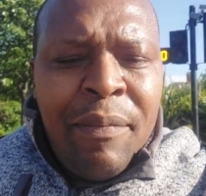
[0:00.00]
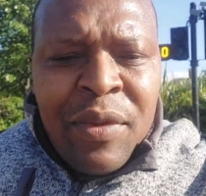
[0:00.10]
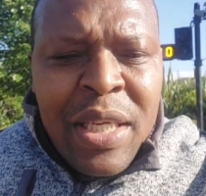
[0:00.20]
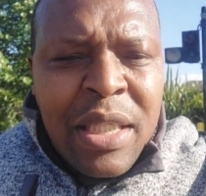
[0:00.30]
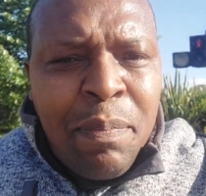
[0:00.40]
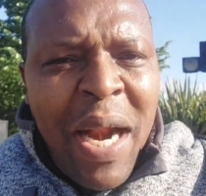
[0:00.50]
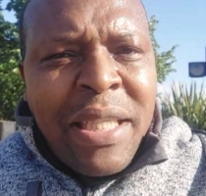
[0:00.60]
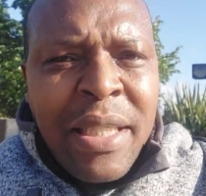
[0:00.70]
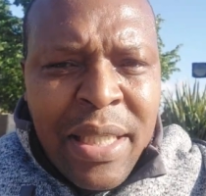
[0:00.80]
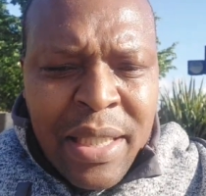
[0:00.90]
these
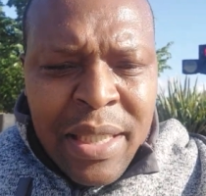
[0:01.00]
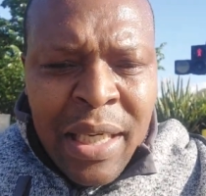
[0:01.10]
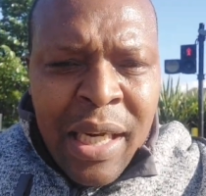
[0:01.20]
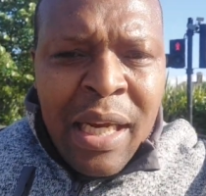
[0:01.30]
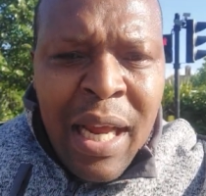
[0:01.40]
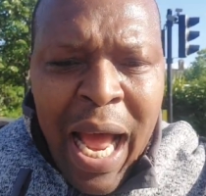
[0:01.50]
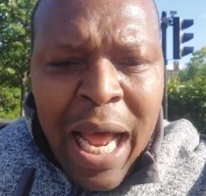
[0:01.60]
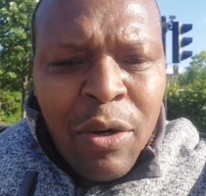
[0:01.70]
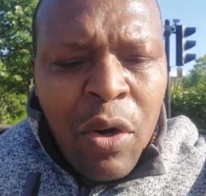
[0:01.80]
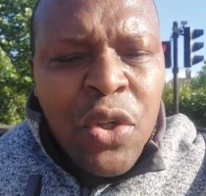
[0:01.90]
practices
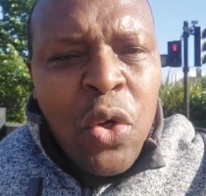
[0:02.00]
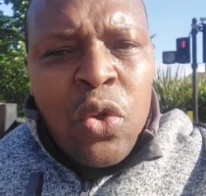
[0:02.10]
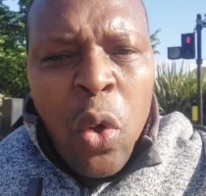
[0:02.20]
and also